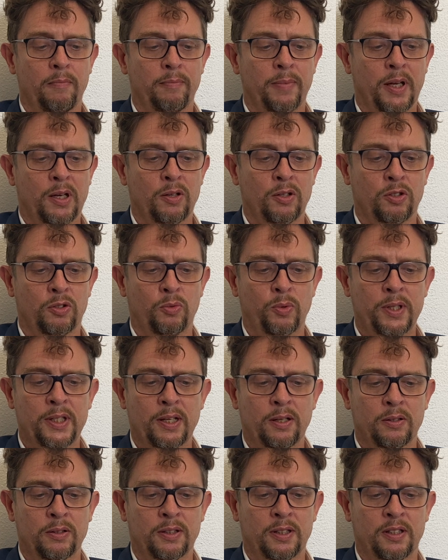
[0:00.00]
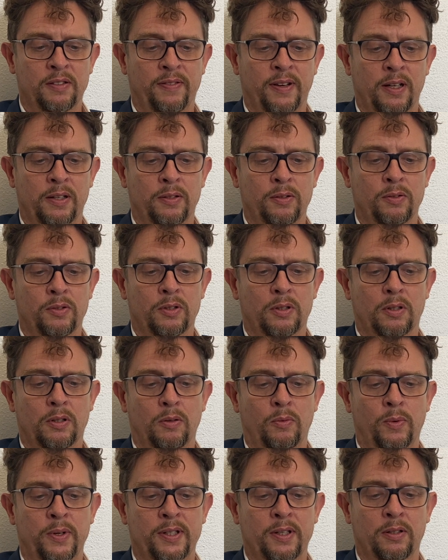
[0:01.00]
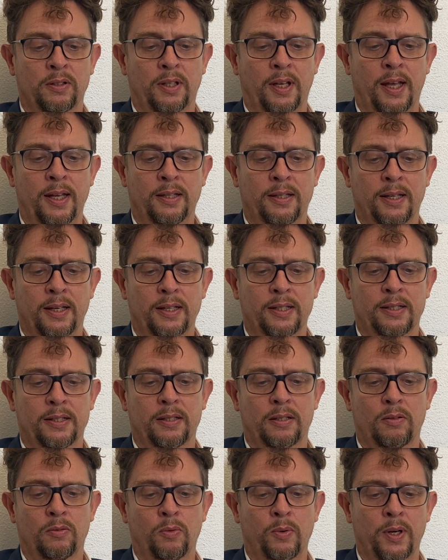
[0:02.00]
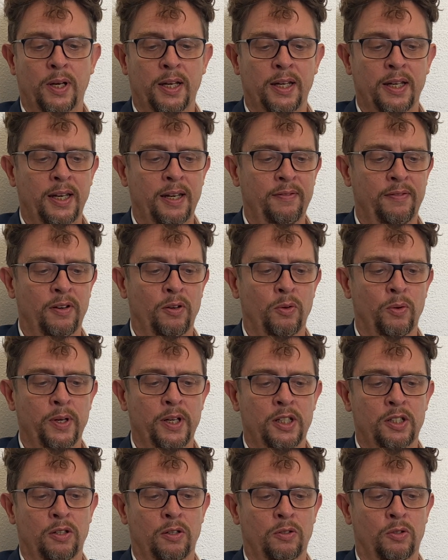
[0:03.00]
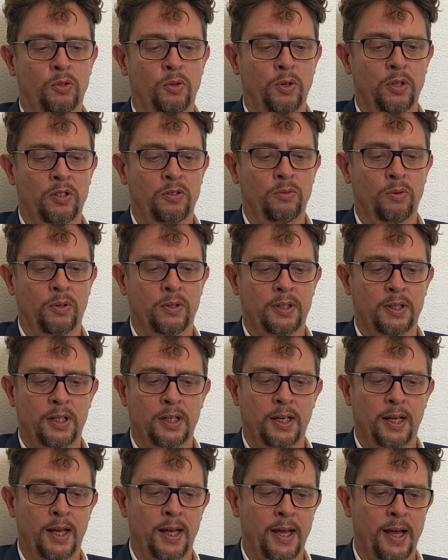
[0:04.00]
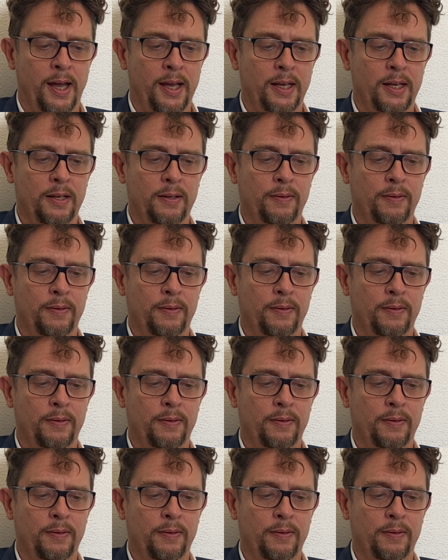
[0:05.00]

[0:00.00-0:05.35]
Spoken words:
because without these values, without ethics, we'll never reach a trustworthy AI.